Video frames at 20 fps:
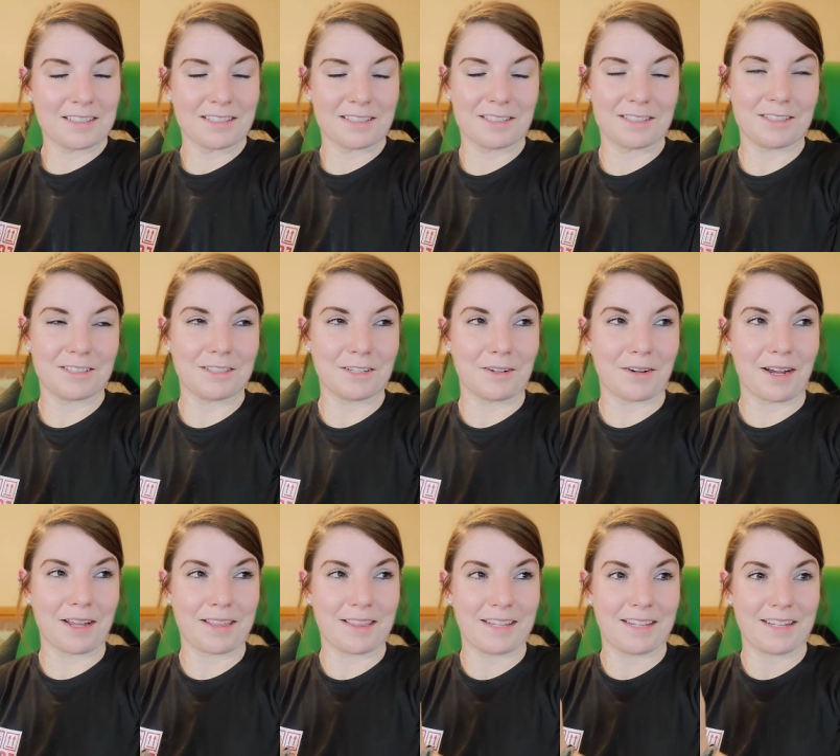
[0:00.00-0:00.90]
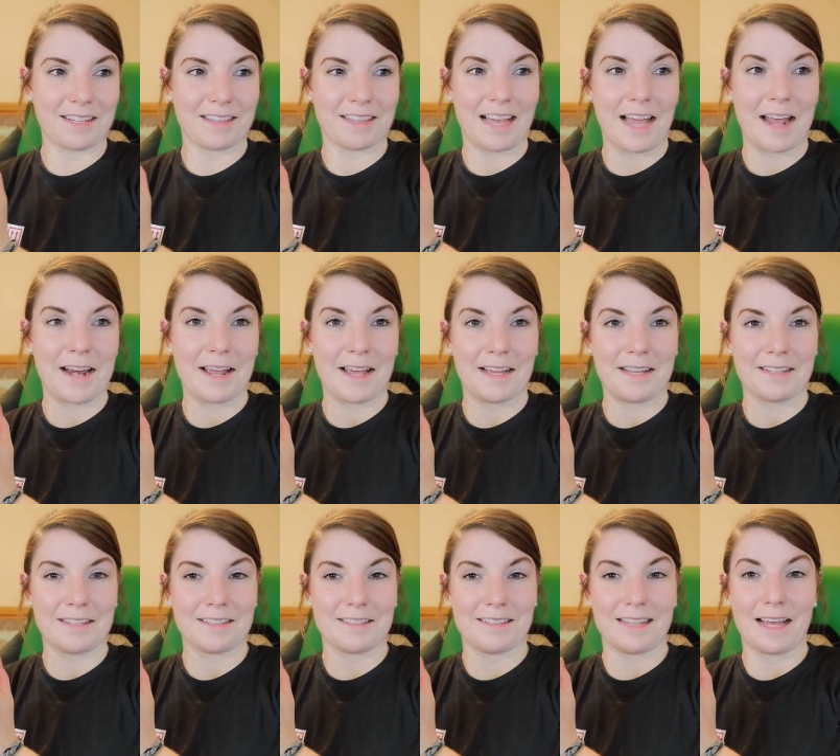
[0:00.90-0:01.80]
So I think that
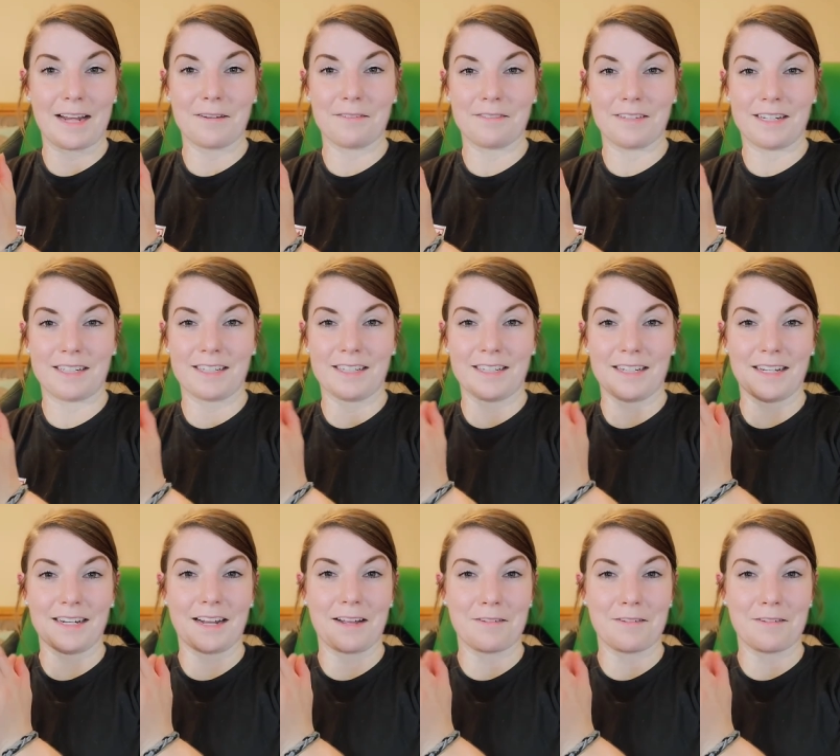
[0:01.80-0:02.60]
has, that affected it.